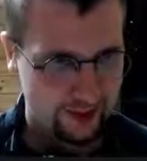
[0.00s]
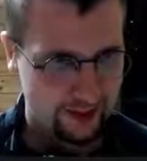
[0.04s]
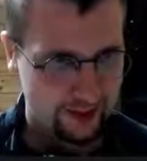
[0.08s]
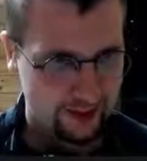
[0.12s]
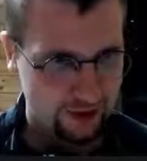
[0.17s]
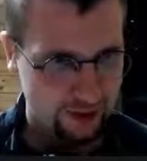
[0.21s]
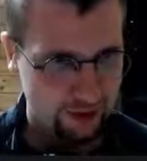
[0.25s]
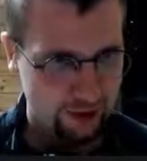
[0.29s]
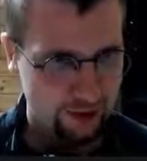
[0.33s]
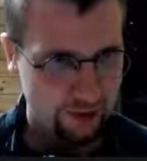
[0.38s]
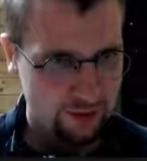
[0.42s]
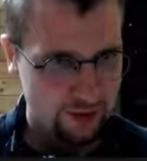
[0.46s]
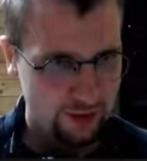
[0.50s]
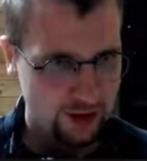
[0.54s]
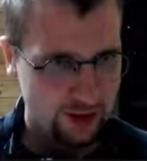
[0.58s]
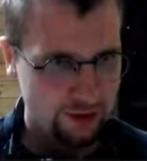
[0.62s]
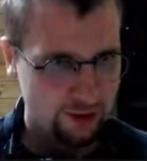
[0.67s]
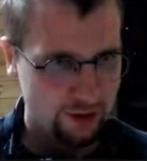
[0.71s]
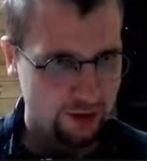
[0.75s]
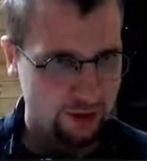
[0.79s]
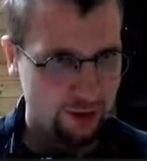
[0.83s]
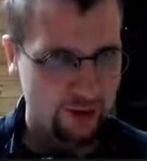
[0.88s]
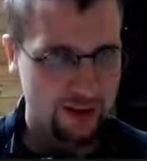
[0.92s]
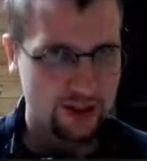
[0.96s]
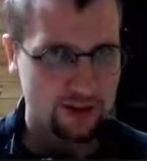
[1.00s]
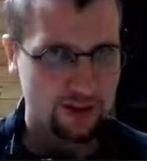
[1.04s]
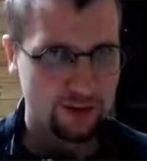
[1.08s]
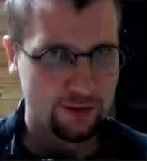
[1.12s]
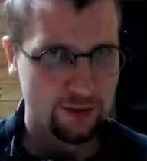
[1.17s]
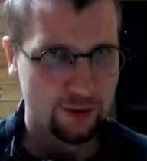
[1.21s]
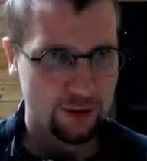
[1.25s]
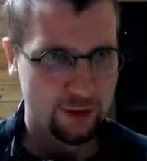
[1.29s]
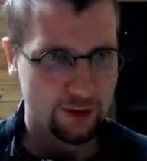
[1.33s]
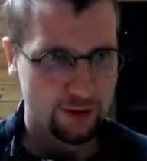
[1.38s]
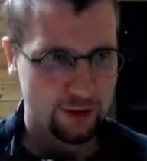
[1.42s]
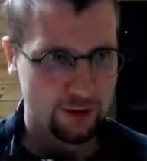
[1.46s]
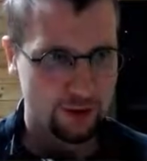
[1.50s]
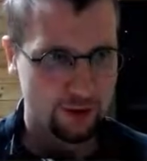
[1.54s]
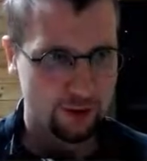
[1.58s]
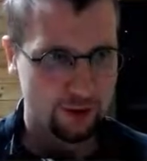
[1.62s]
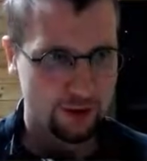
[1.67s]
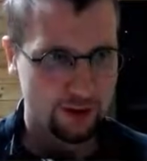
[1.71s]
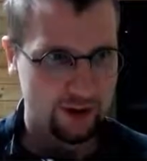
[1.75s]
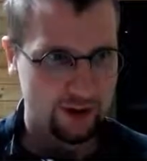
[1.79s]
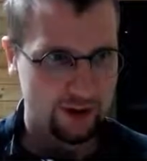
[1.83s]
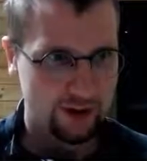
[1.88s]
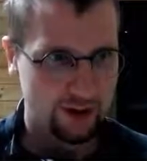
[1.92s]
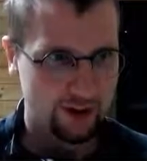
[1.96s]
So I have a serious question for you so far.
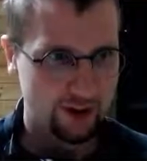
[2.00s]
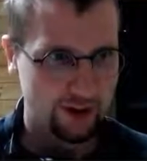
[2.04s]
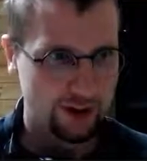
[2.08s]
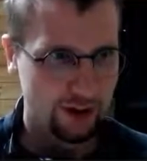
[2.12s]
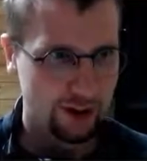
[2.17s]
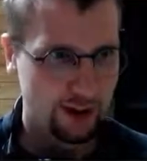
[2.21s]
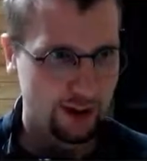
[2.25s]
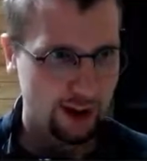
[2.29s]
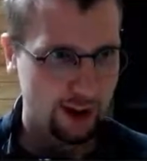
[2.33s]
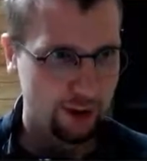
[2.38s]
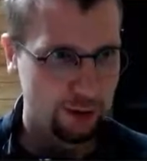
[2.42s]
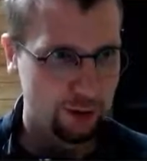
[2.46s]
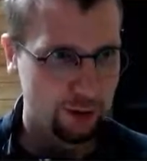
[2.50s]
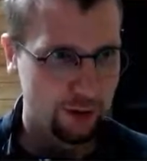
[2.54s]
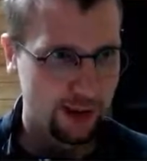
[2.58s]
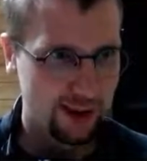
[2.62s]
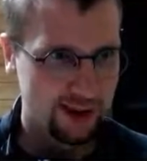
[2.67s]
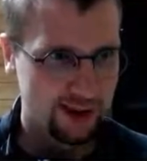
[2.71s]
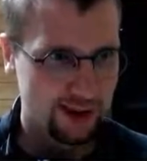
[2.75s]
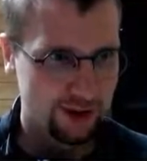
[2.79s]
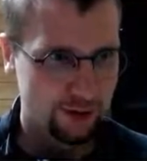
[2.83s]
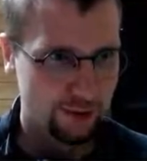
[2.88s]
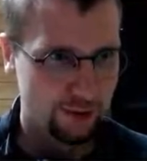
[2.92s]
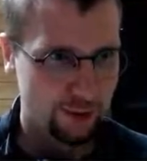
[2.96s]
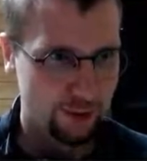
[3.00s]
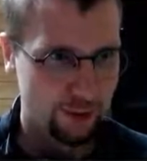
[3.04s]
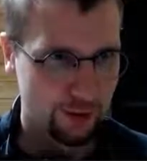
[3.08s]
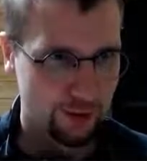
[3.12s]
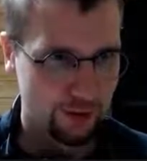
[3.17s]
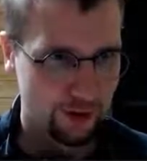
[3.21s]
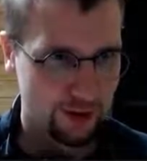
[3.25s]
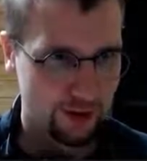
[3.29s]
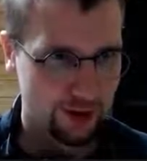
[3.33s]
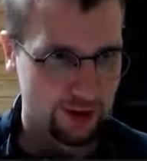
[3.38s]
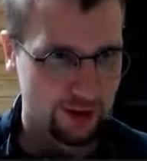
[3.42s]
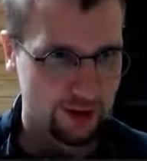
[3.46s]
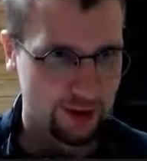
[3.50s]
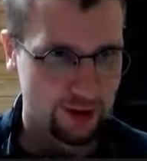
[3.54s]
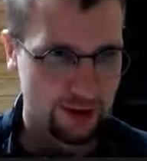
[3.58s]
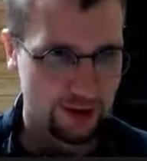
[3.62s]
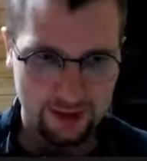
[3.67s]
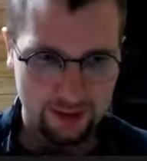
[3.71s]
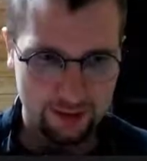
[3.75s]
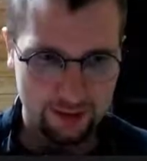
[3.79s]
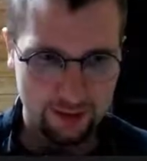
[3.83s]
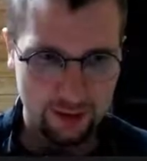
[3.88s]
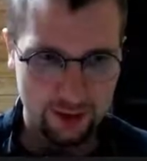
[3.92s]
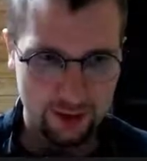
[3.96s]
How do you like this font?
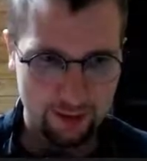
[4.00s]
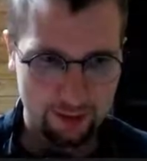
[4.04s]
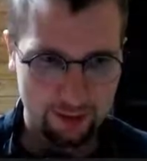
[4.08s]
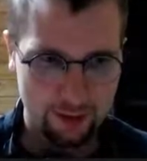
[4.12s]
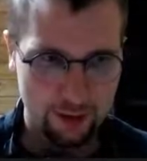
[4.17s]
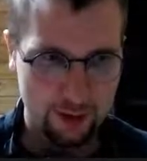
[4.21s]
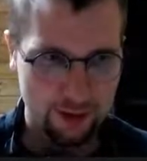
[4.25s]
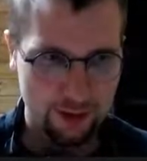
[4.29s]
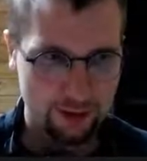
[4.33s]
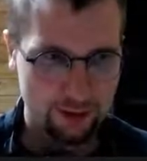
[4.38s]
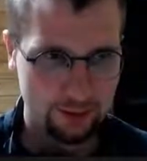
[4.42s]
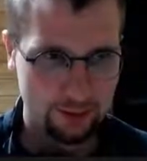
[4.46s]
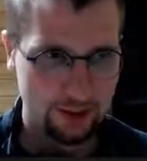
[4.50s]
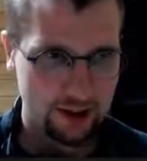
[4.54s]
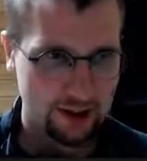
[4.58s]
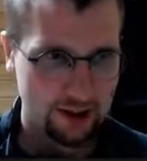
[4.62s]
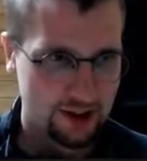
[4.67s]
It's really important to me.